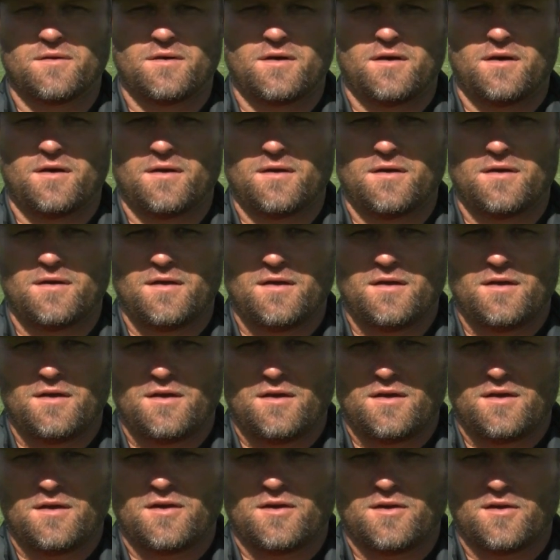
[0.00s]
Uh,
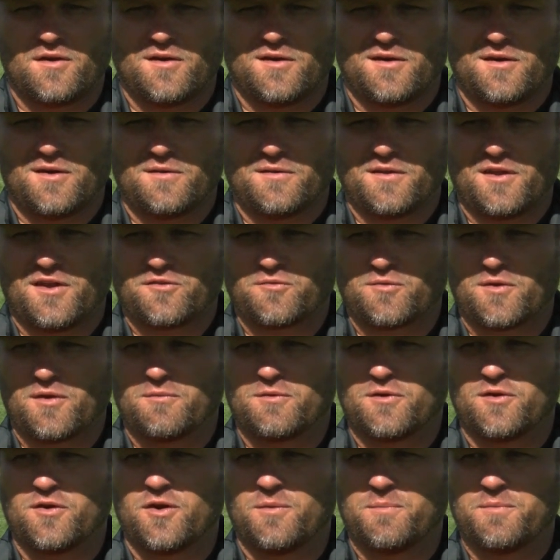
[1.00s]
you know, uh, that's why
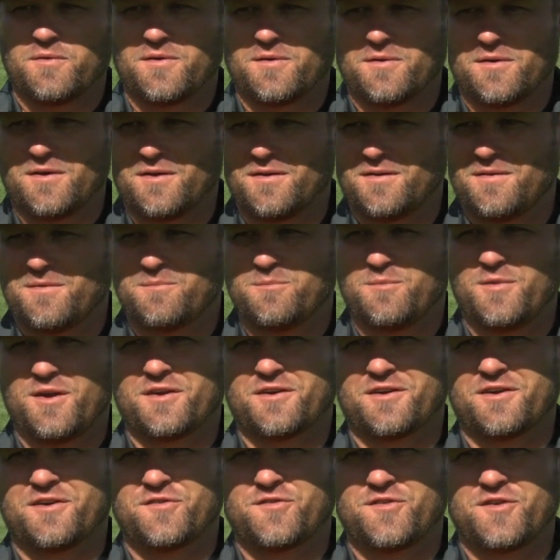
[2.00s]
we're hoping to
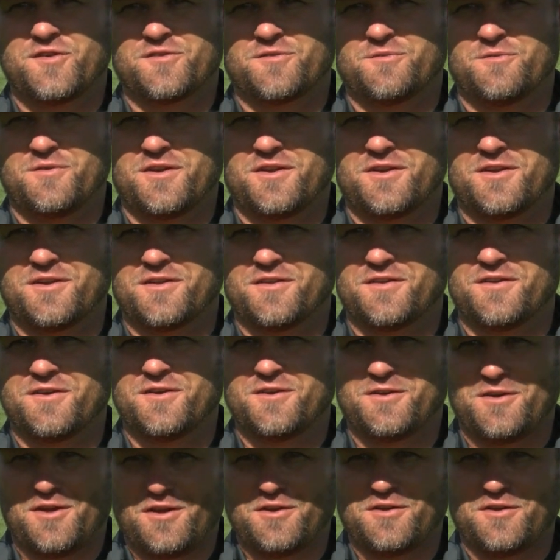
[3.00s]
make our season run into, the,
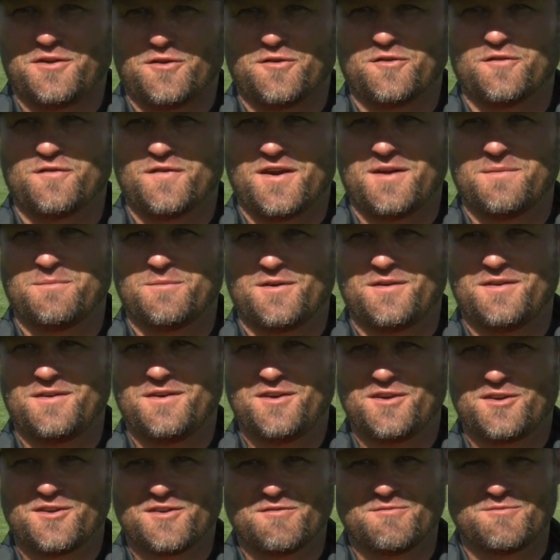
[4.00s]
into November,
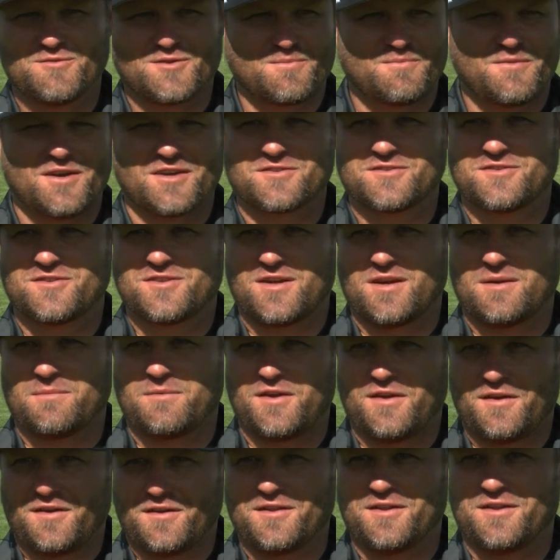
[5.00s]
give them some extra time
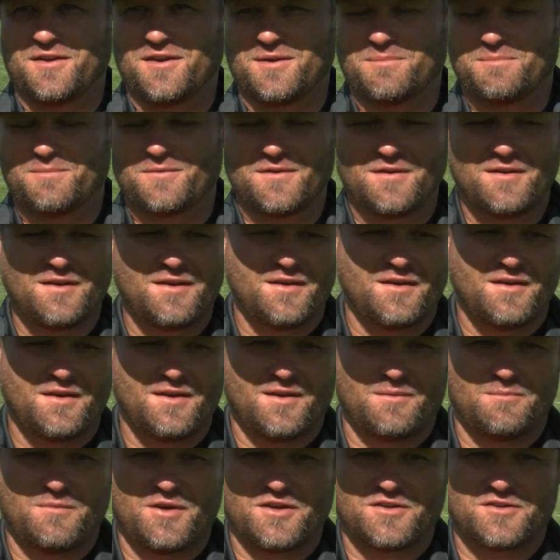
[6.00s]
to heal up
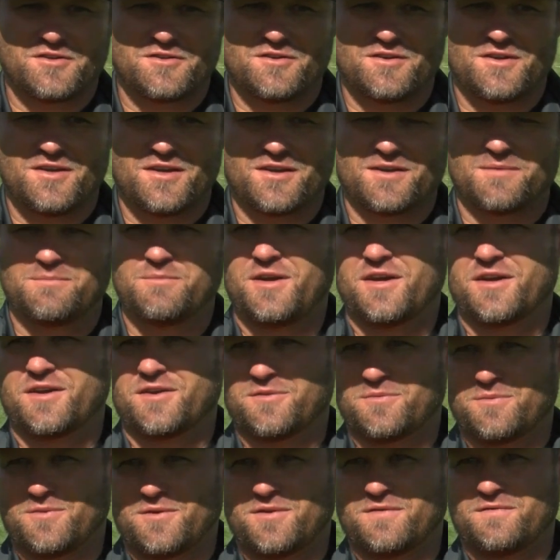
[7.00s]
and make sure he can make
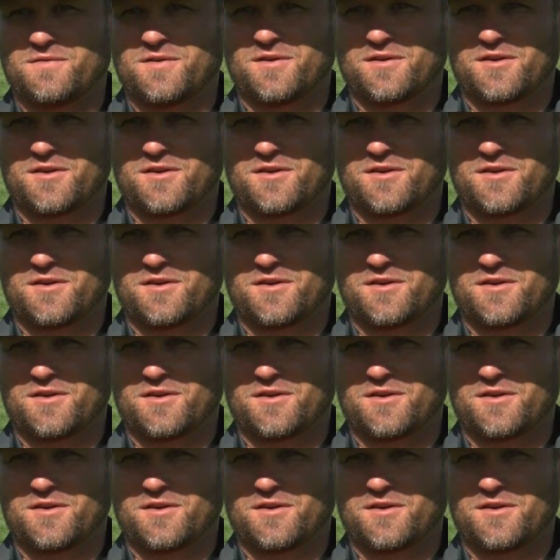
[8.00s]
it to one of our